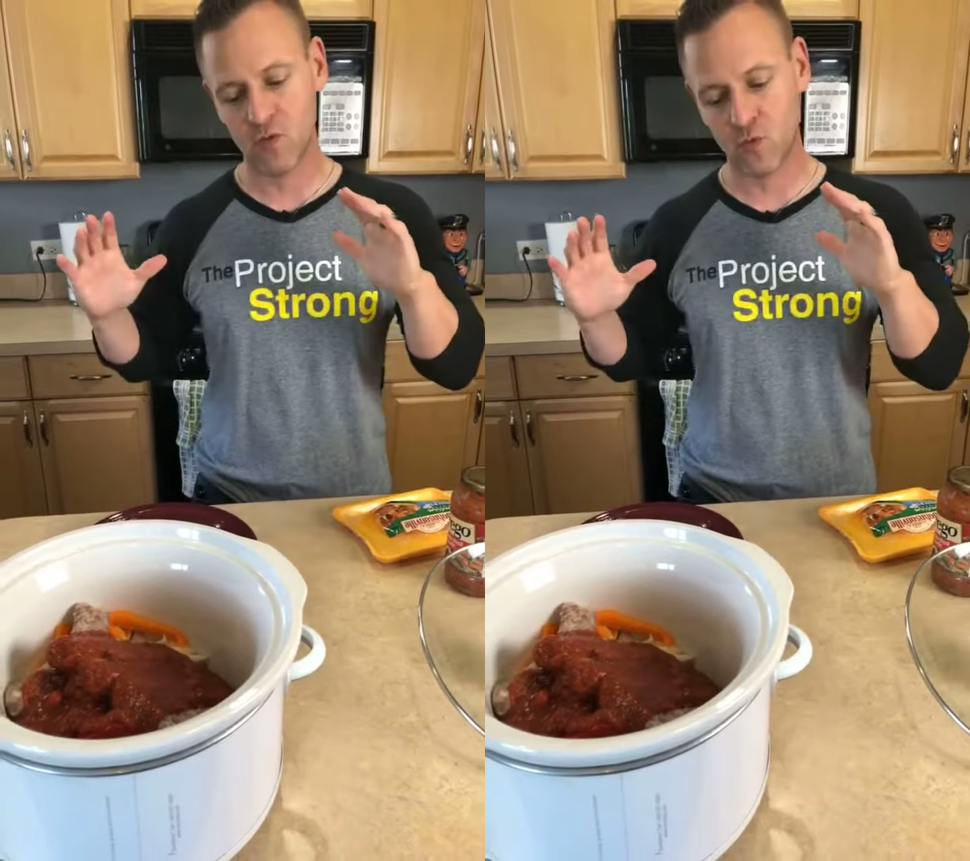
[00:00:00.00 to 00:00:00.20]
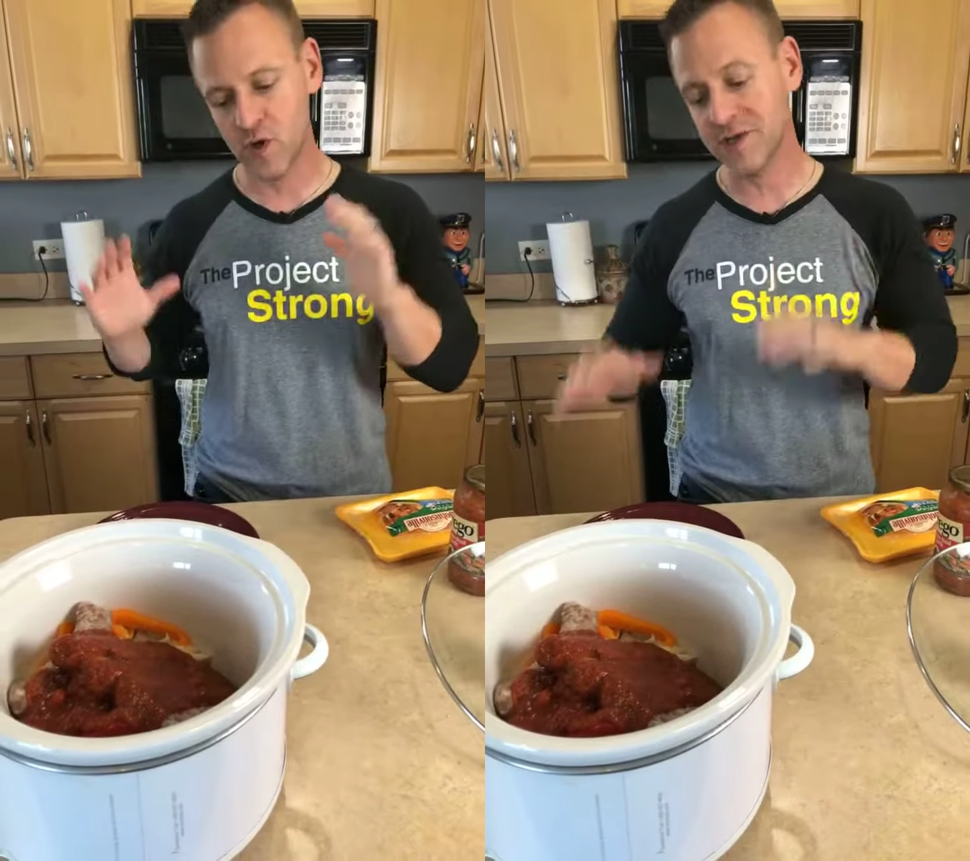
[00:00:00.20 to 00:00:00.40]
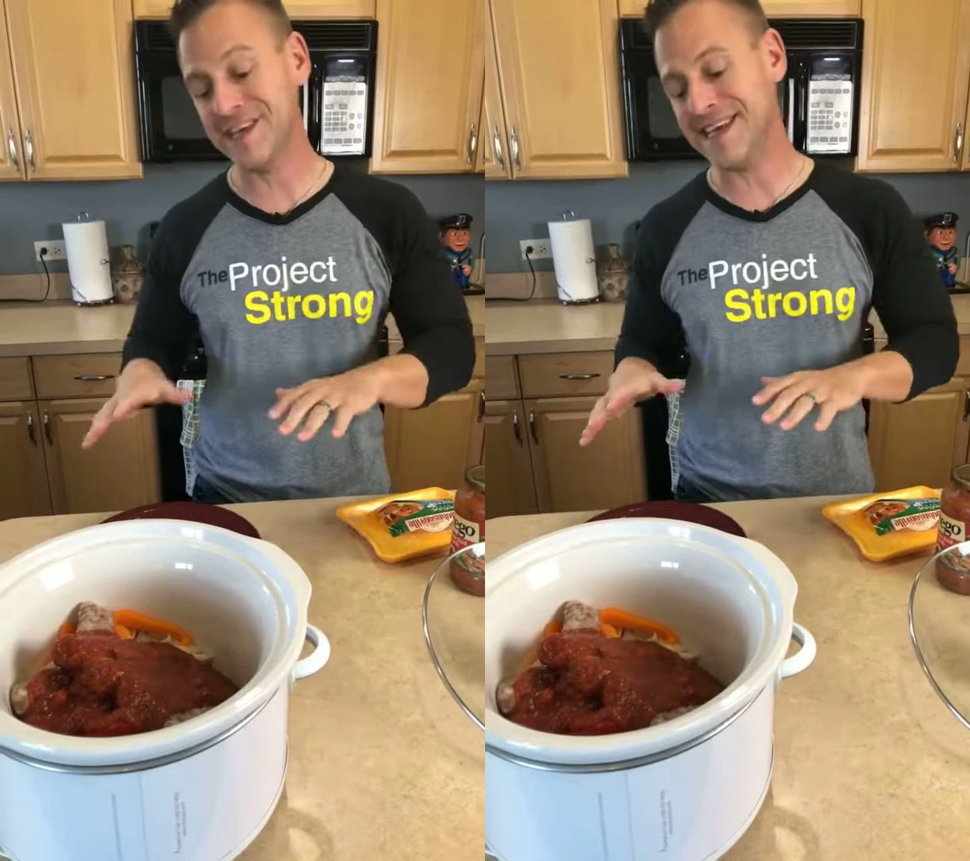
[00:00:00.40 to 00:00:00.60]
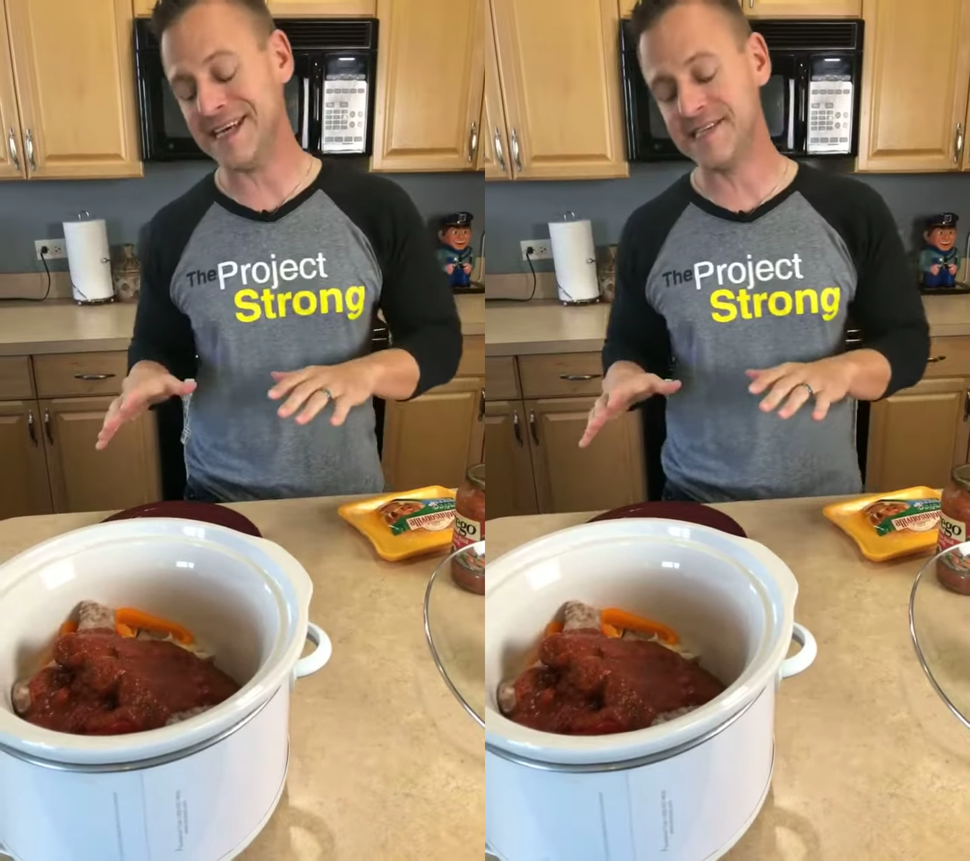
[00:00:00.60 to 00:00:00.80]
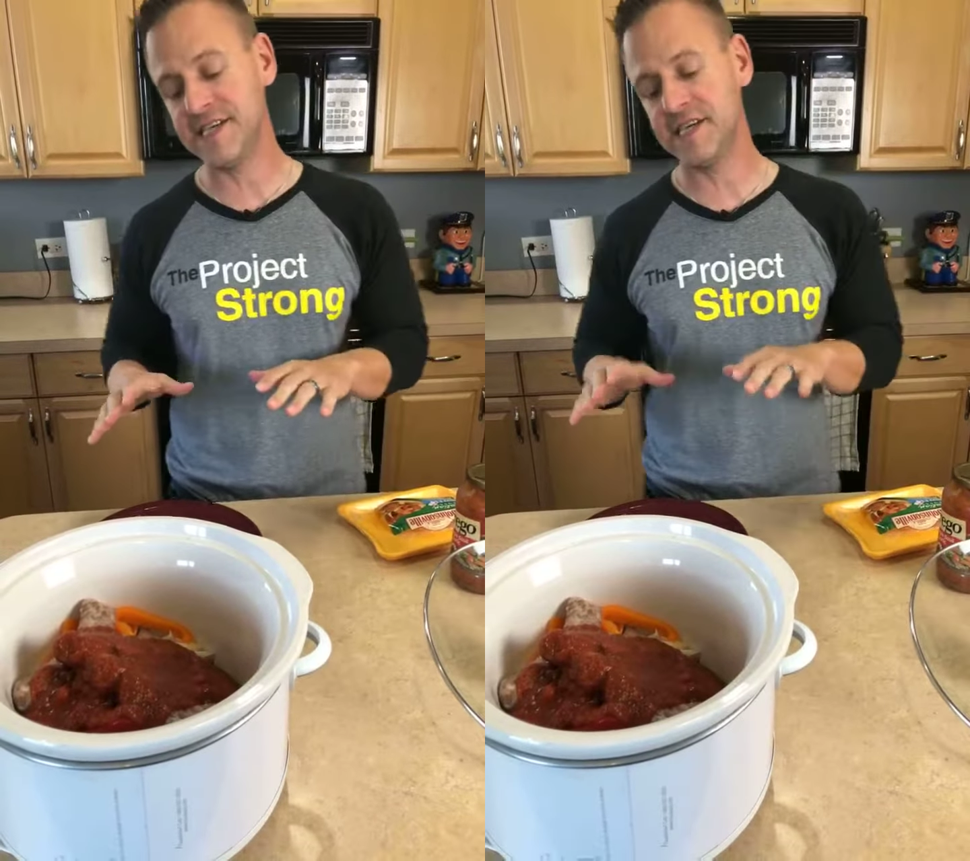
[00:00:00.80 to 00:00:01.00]
Really
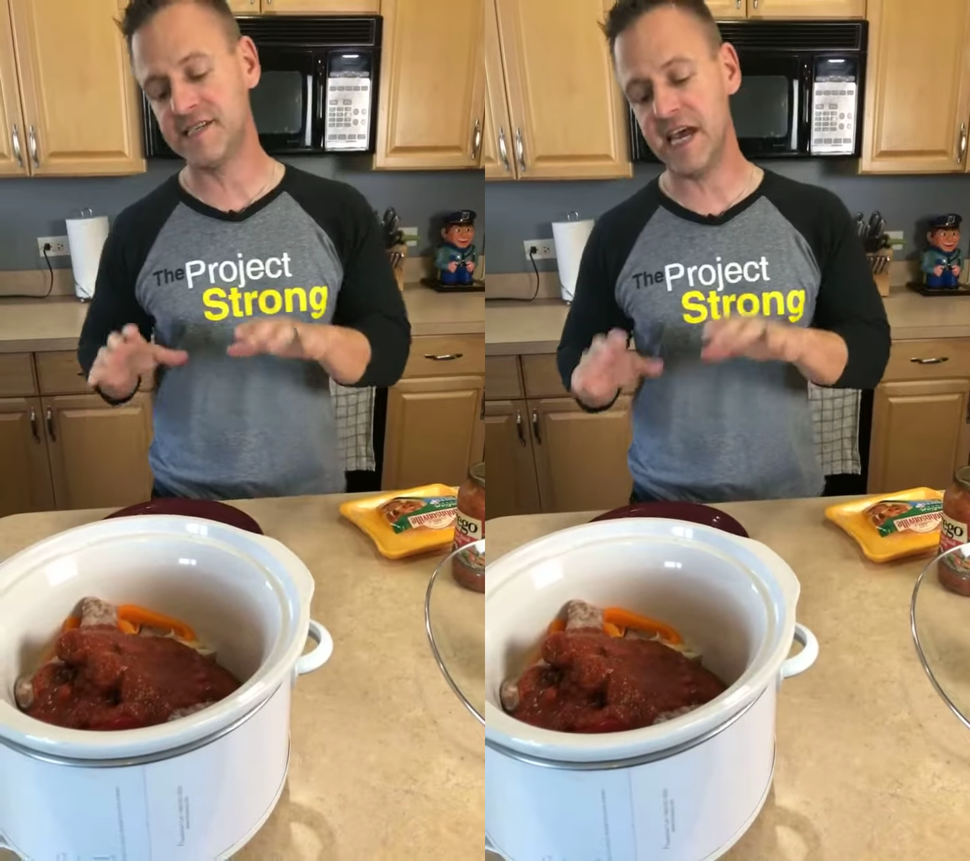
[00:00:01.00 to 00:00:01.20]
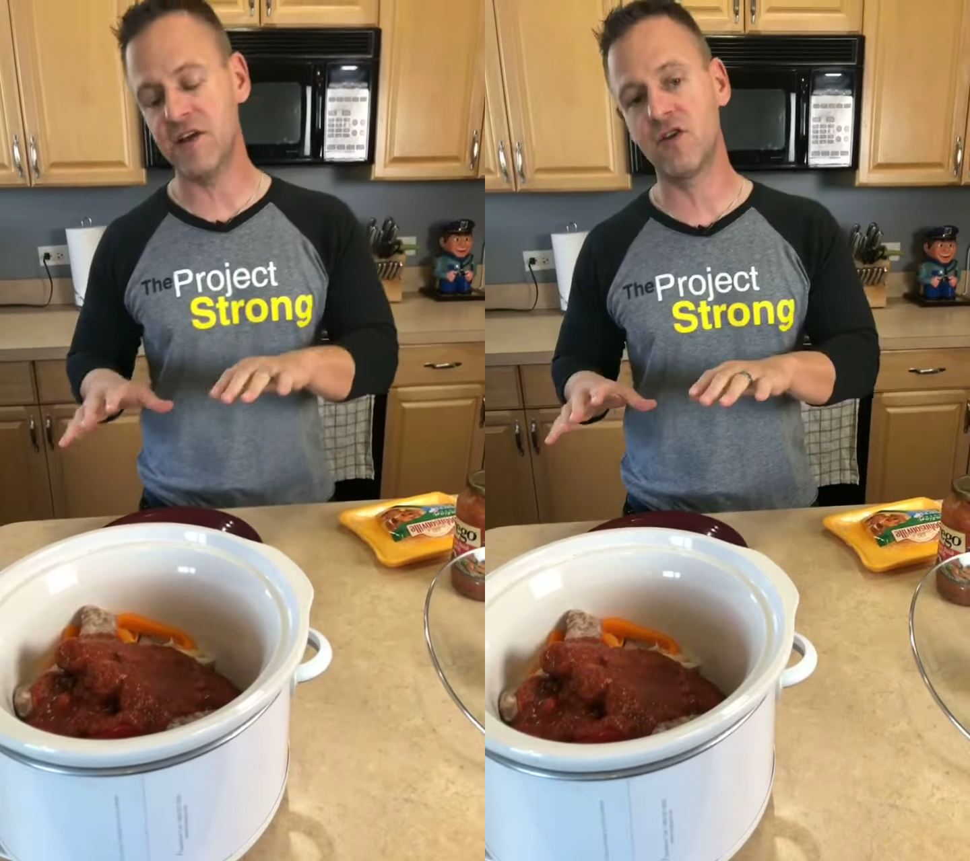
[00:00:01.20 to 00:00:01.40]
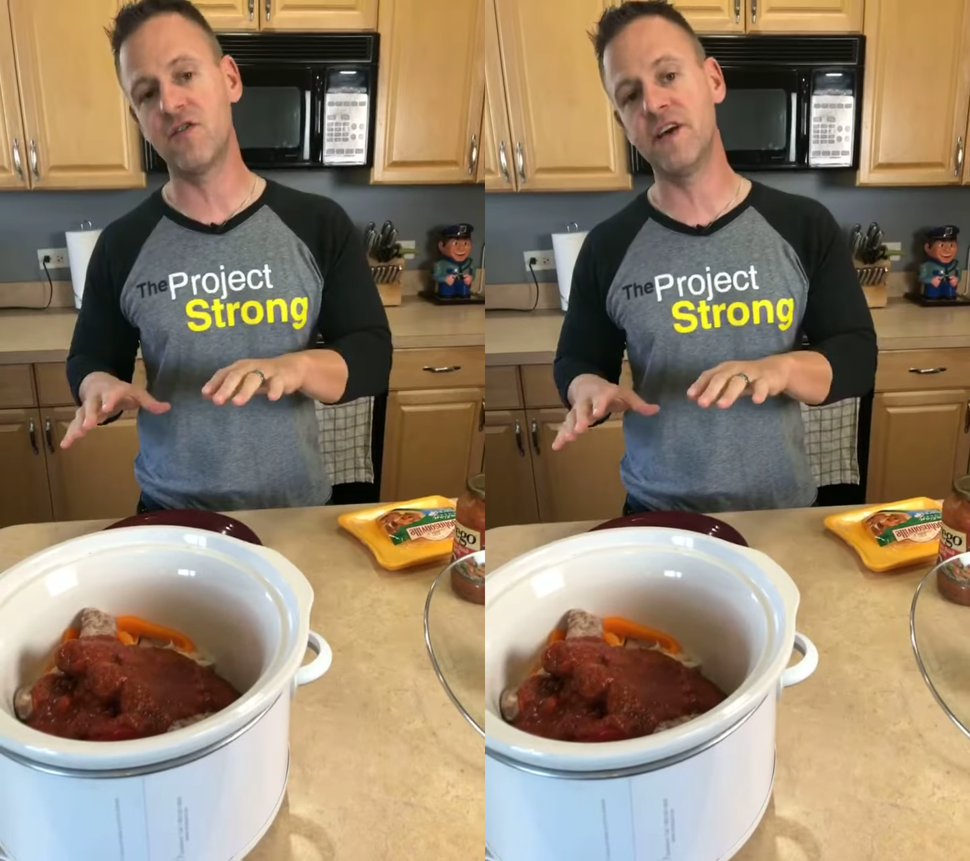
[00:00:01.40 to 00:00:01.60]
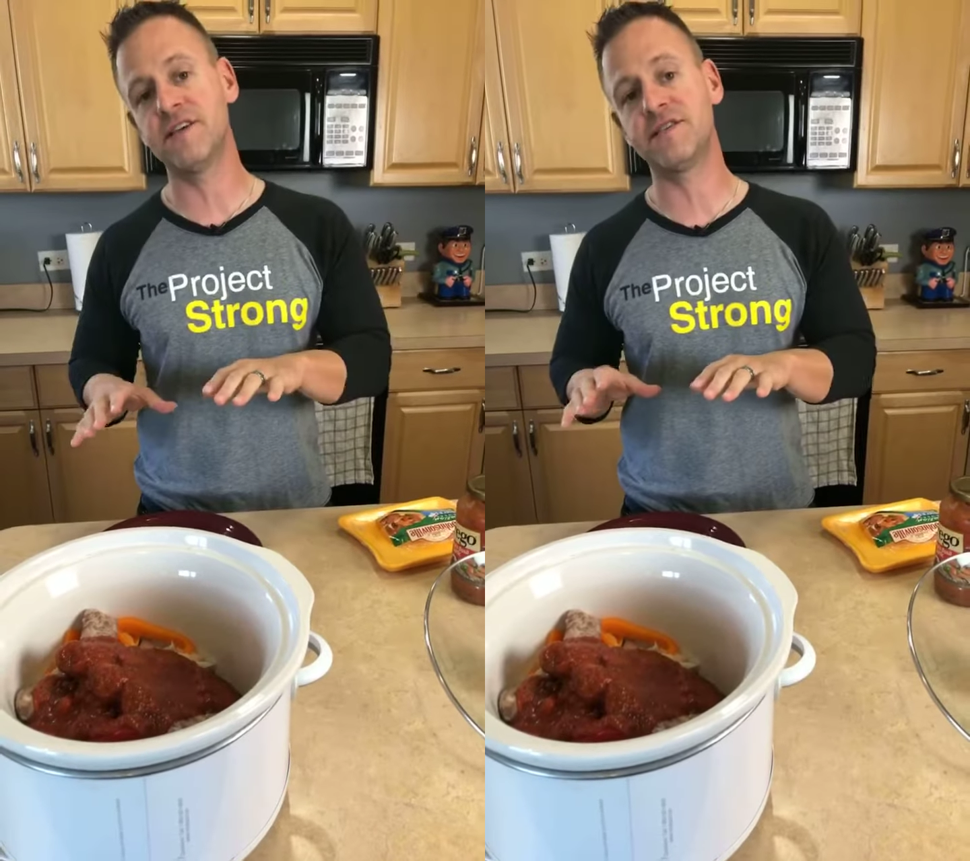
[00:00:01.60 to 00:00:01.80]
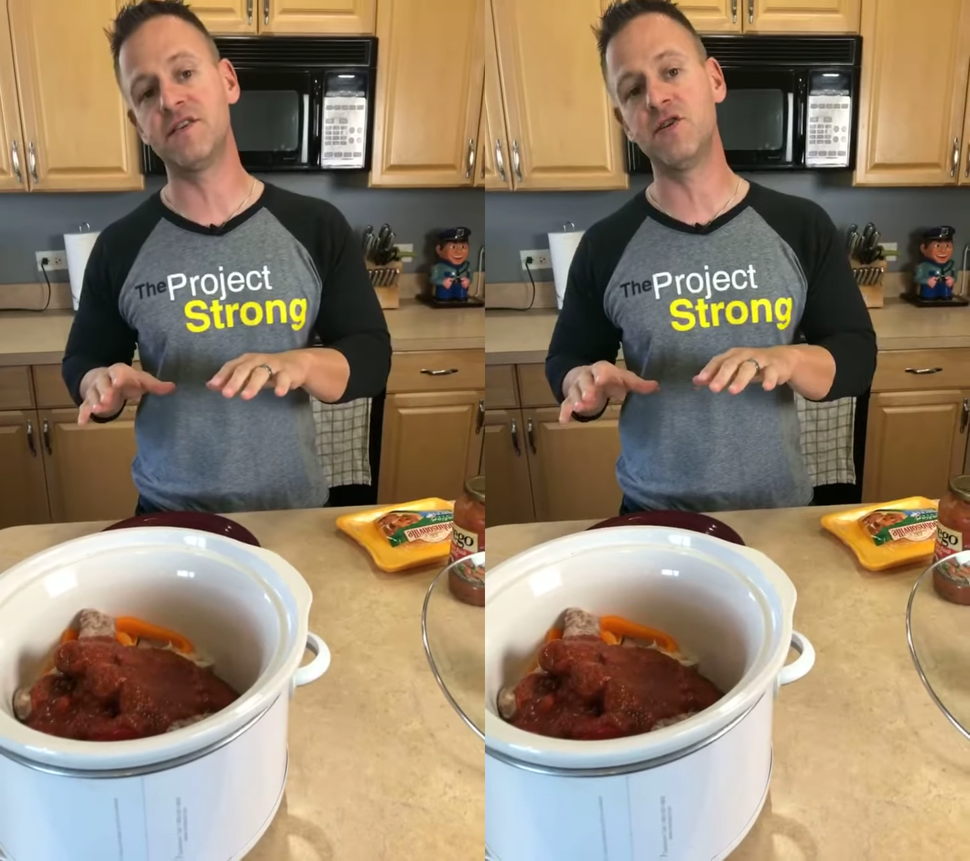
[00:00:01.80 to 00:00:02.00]
easy to tailor
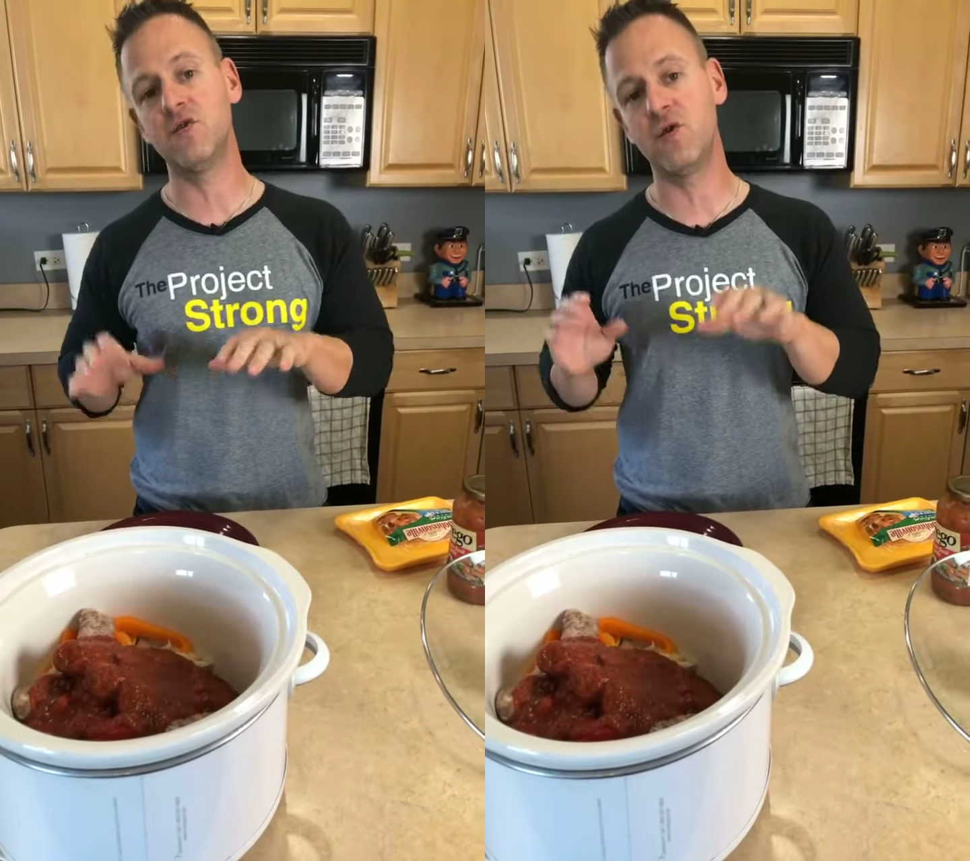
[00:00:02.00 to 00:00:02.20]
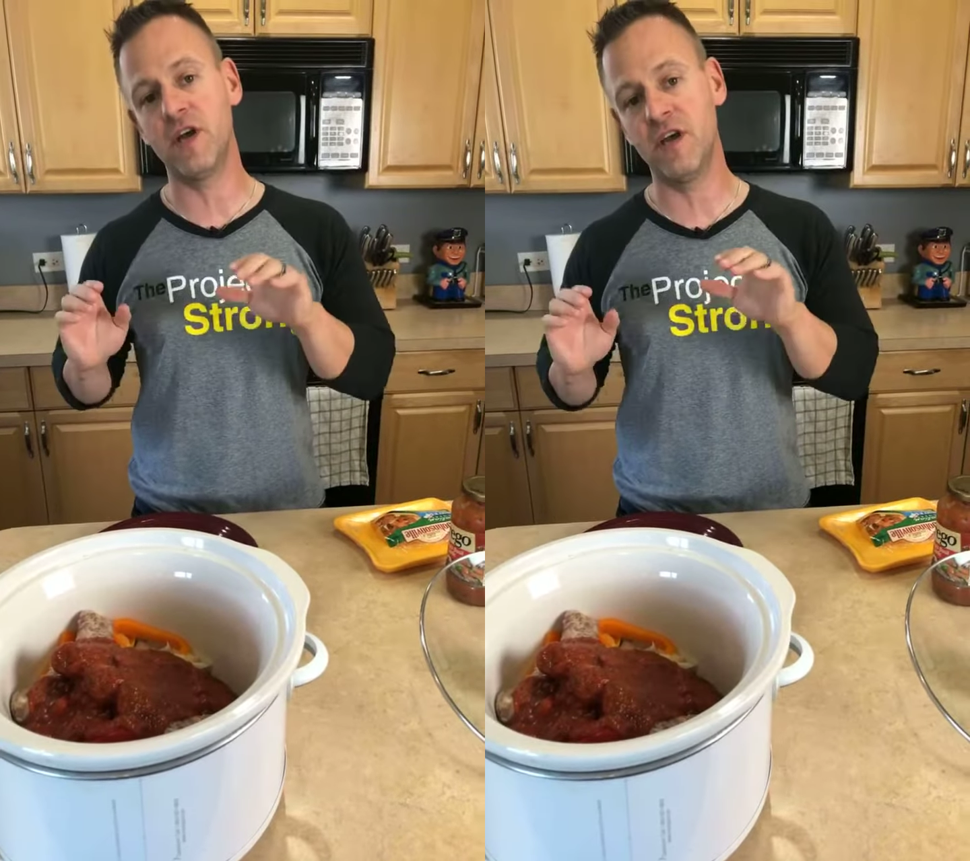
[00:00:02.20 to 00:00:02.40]
this to